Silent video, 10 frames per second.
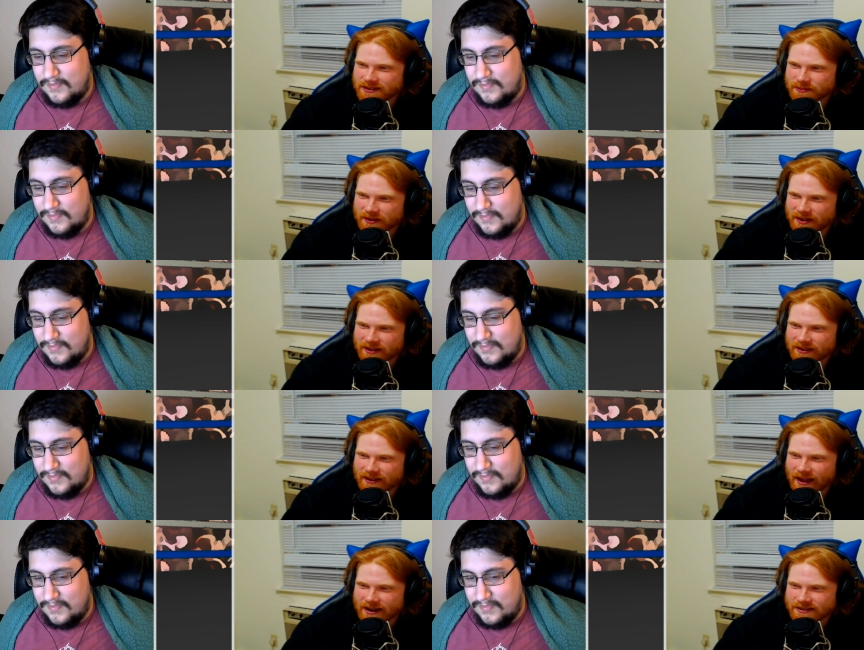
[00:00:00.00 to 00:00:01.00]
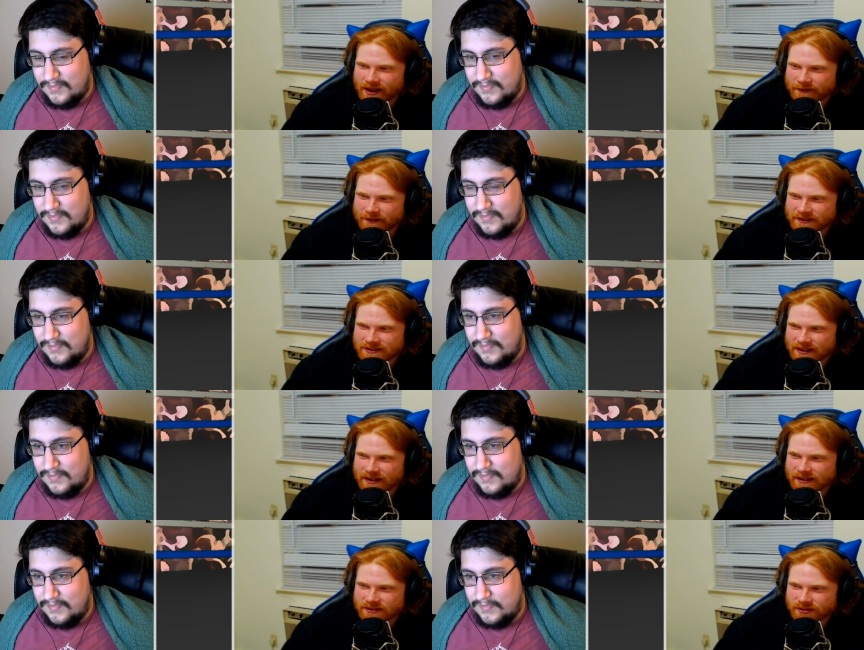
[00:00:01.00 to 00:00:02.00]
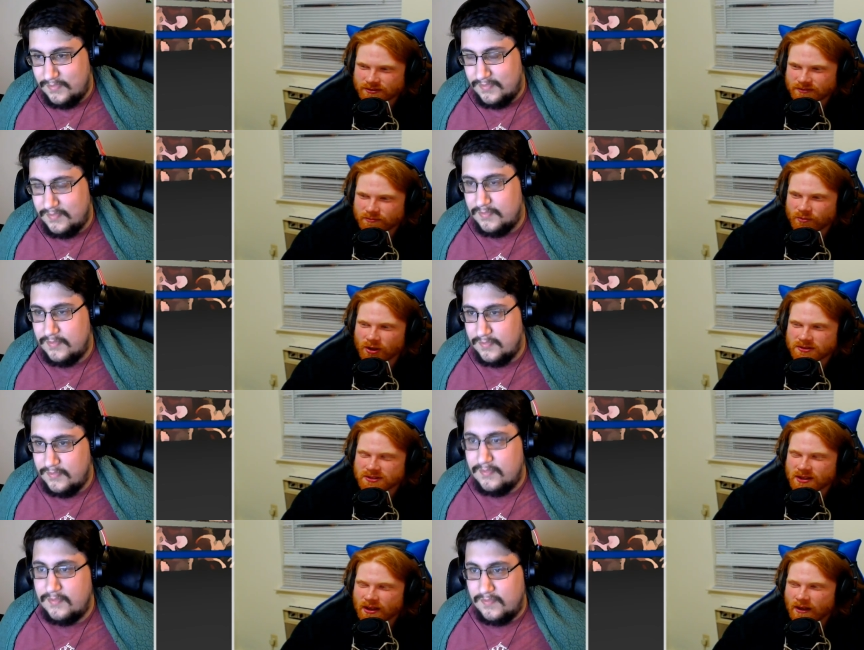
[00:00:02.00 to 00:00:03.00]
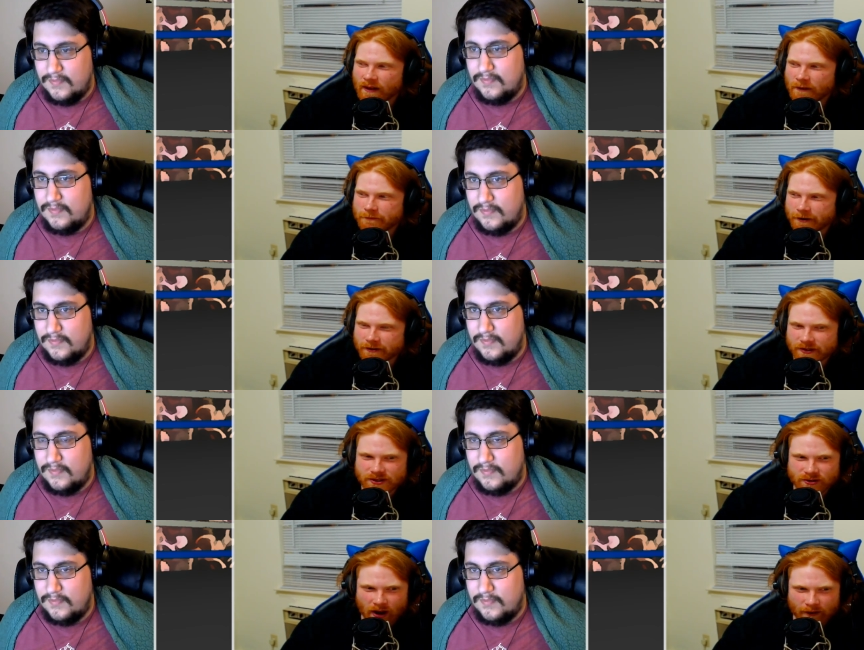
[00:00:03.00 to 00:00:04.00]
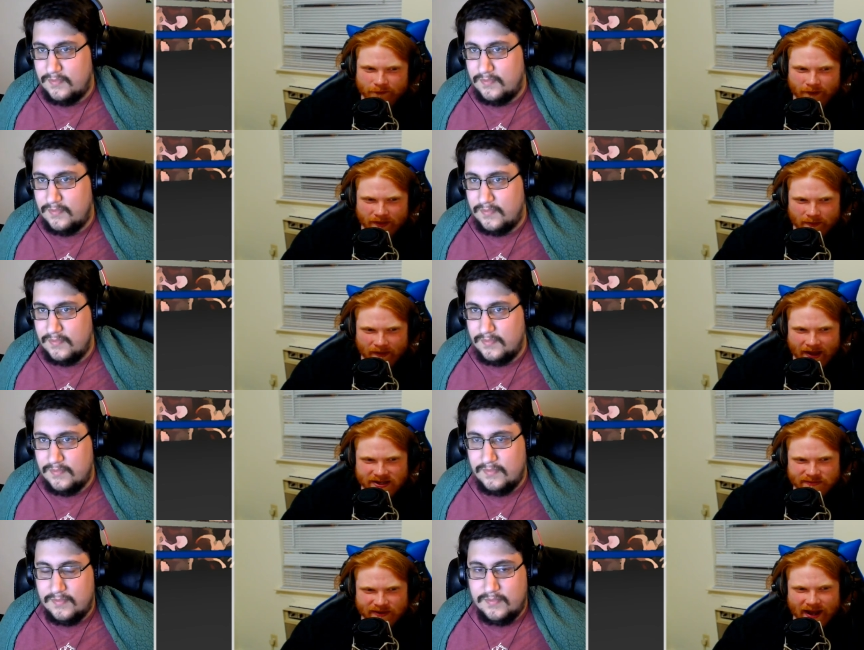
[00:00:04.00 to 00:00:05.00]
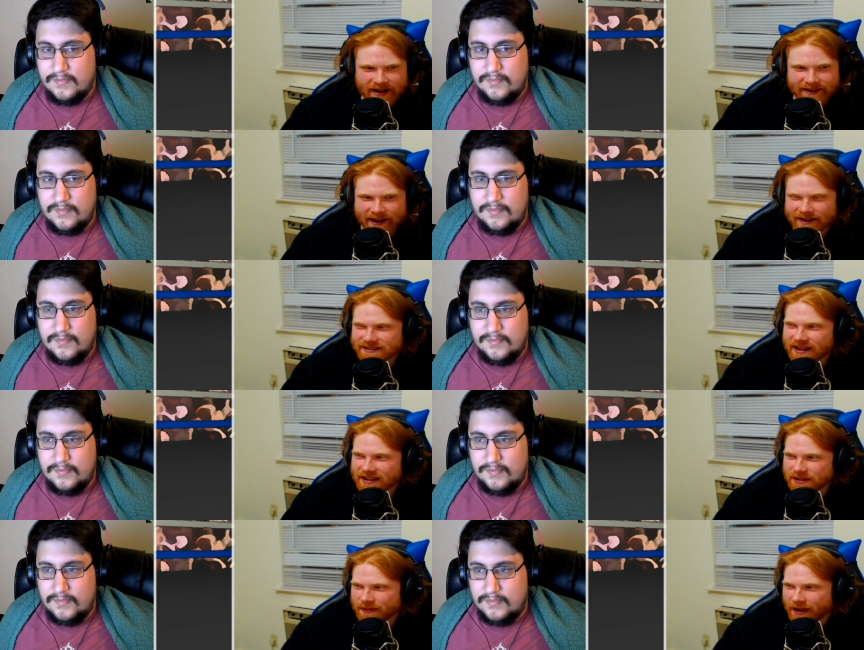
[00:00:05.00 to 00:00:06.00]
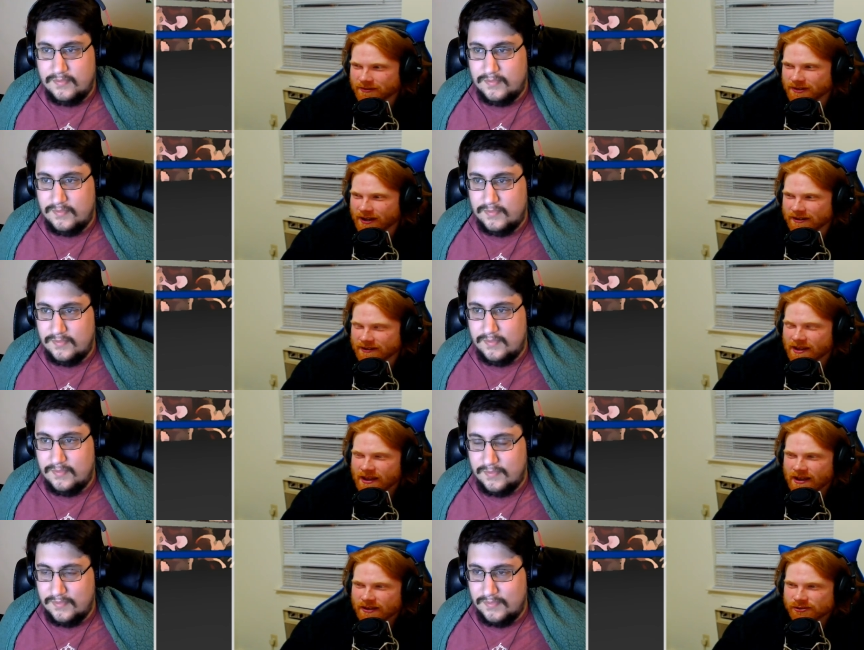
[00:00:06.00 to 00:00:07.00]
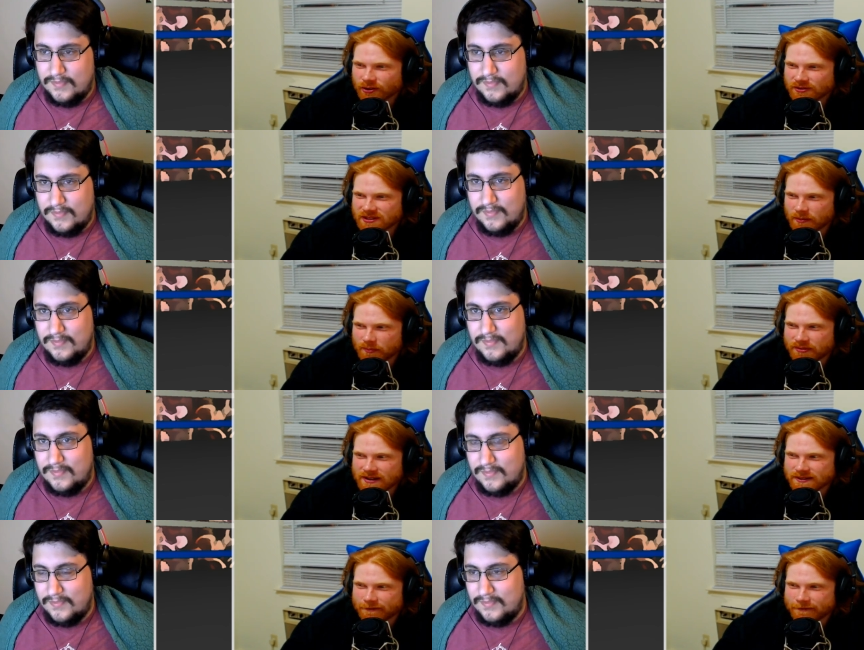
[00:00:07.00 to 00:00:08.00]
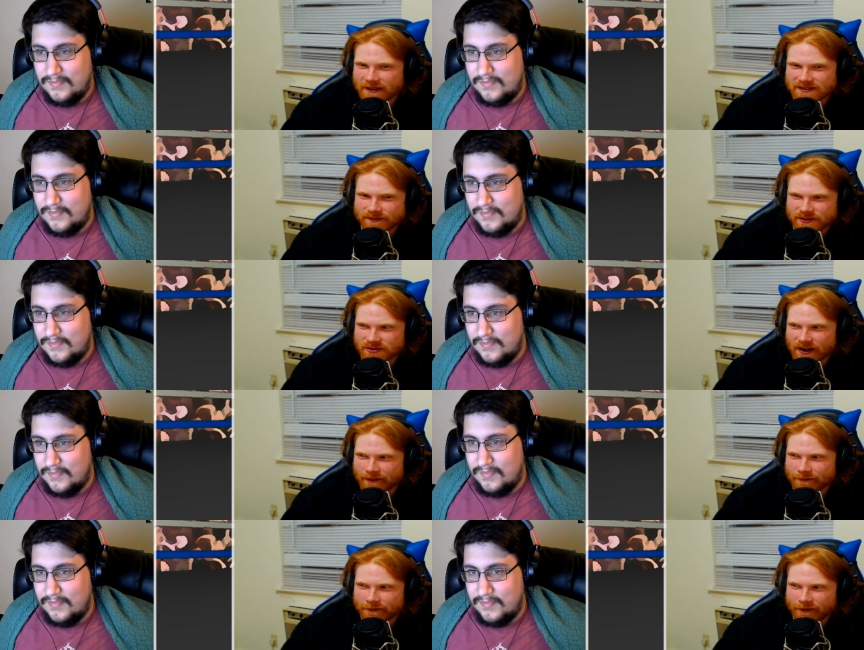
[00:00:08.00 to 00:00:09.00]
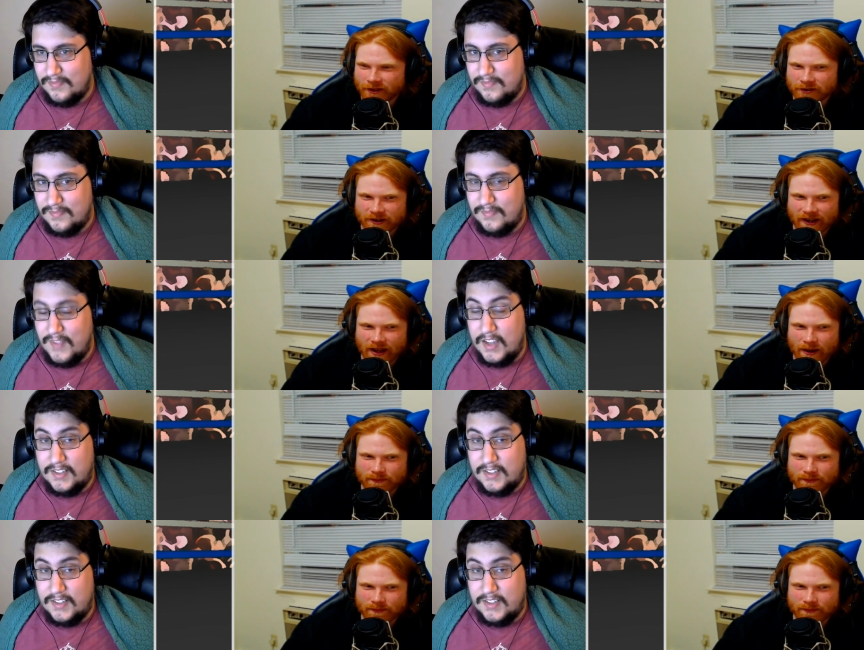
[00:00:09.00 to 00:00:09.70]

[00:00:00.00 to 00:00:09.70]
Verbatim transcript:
Speaker 1: but he he got his offense in and looked fairly strong throughout the match. But Eddie Dennis, not to be outdone showed some impressive feats of strength, hooking yes.